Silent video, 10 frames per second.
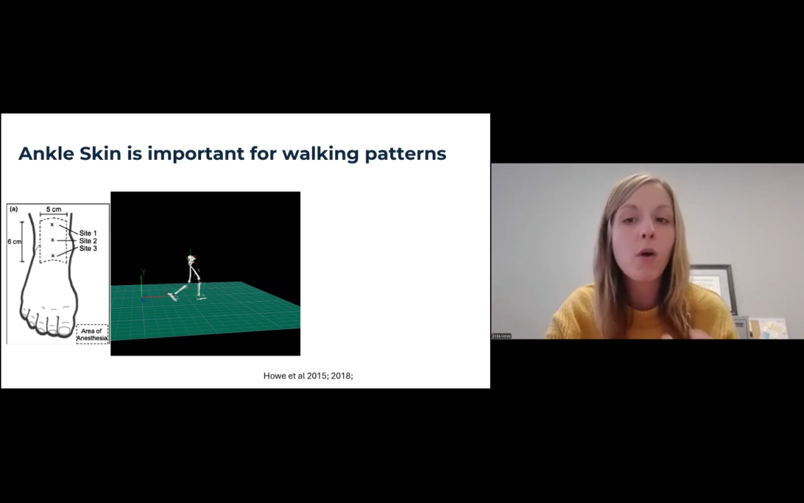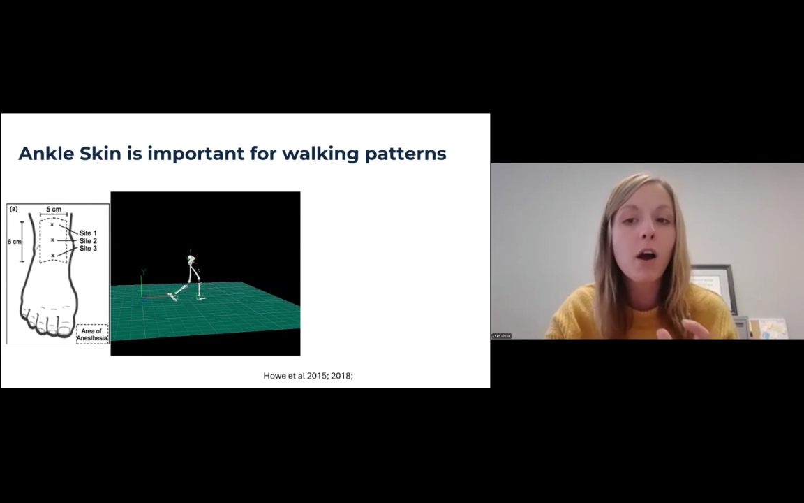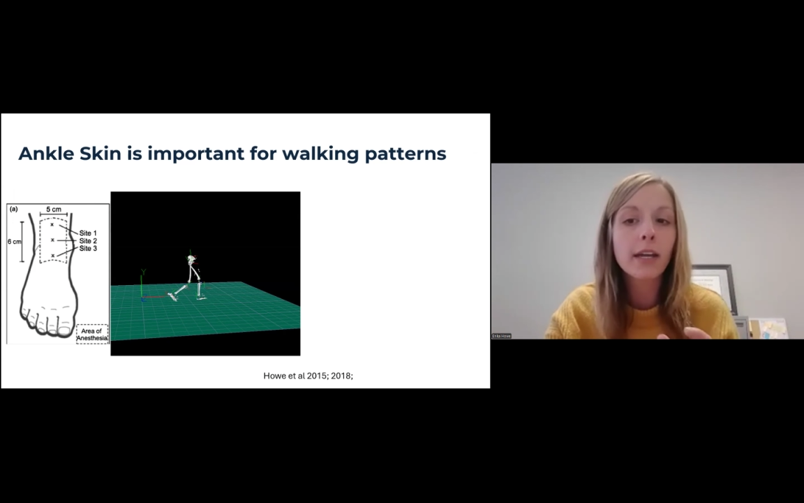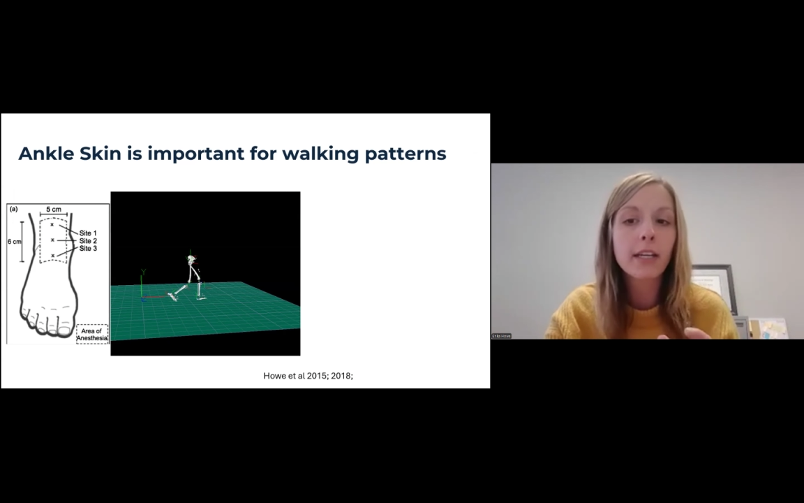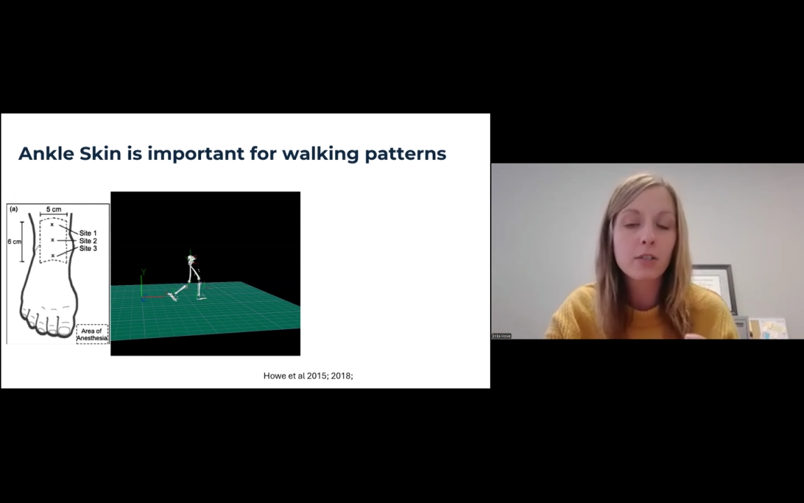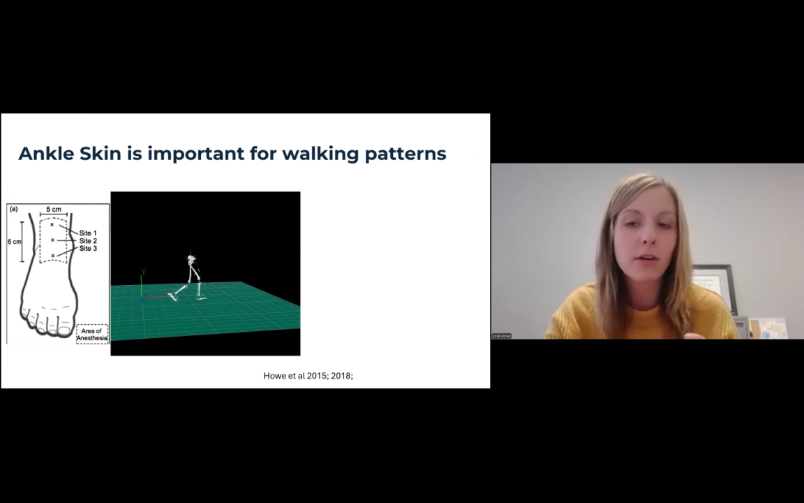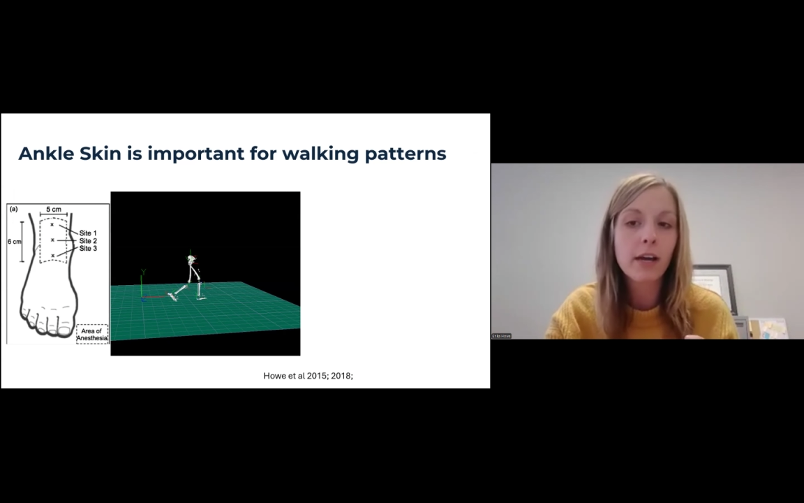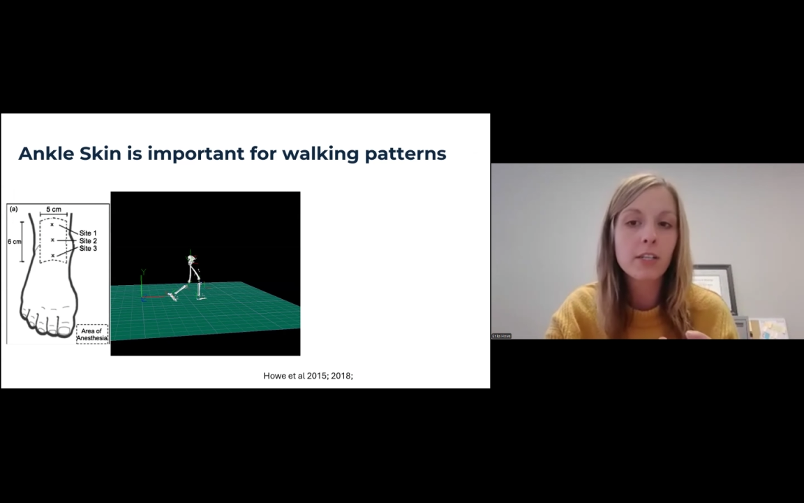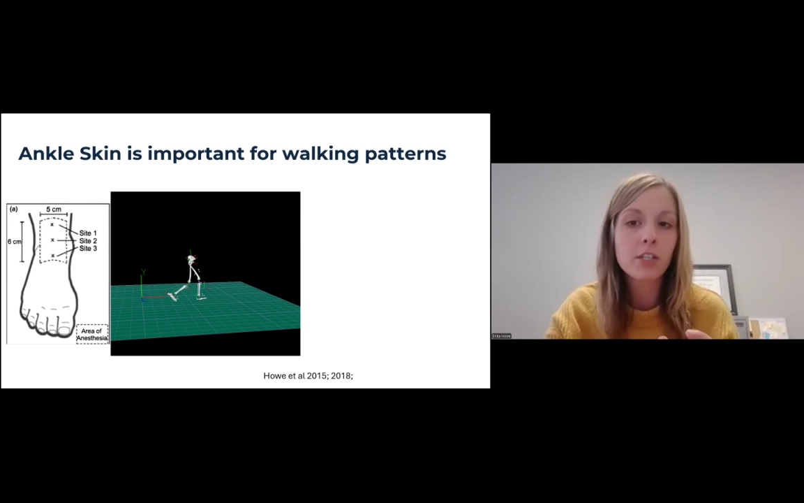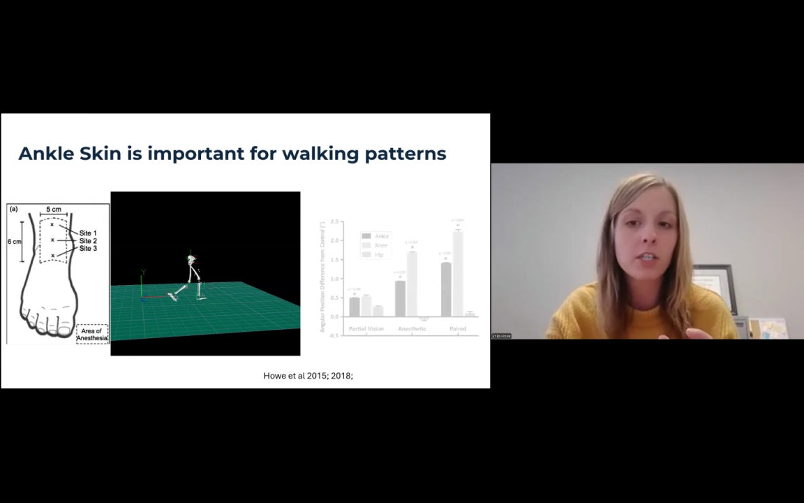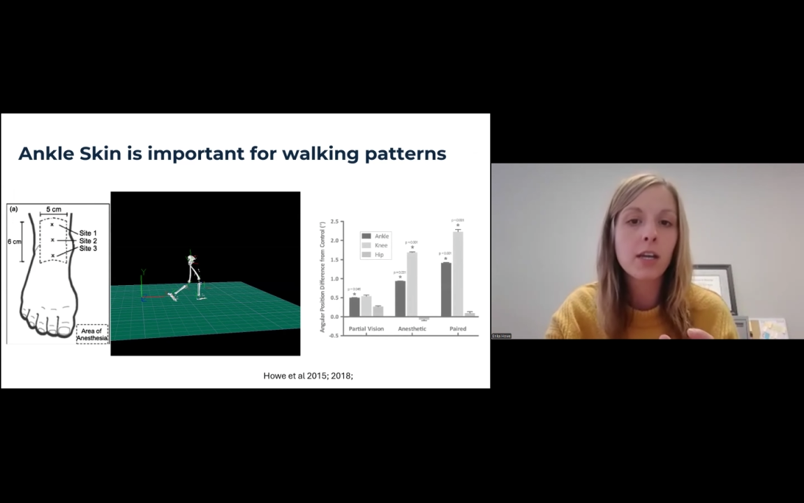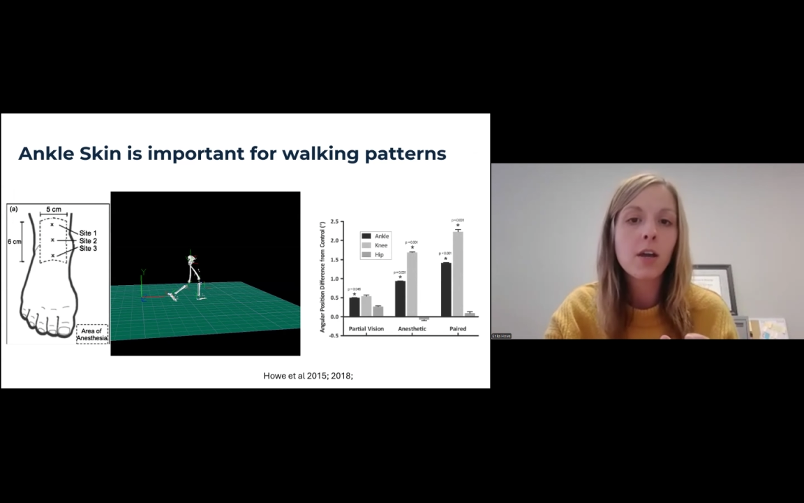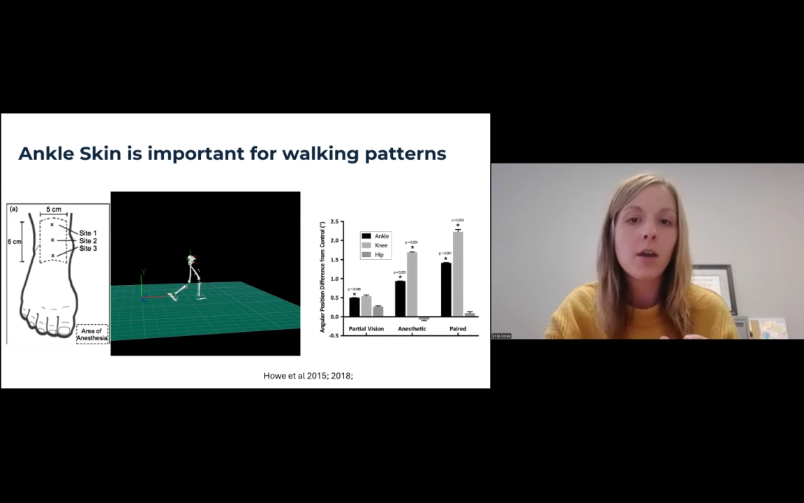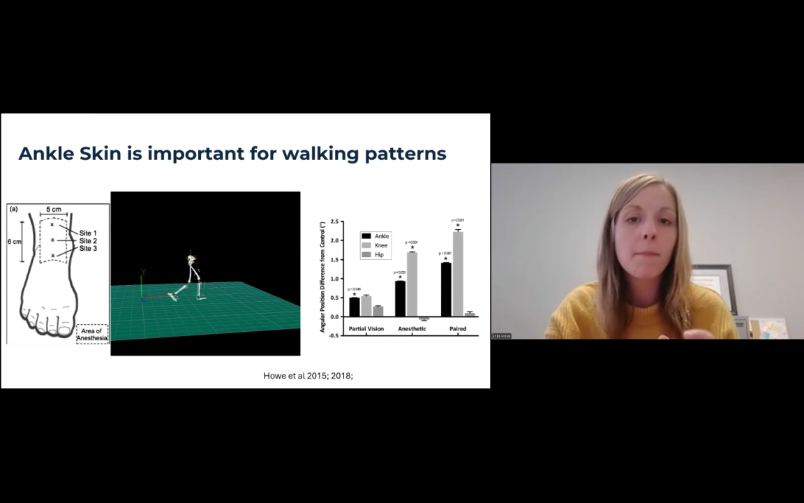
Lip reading: walking strategy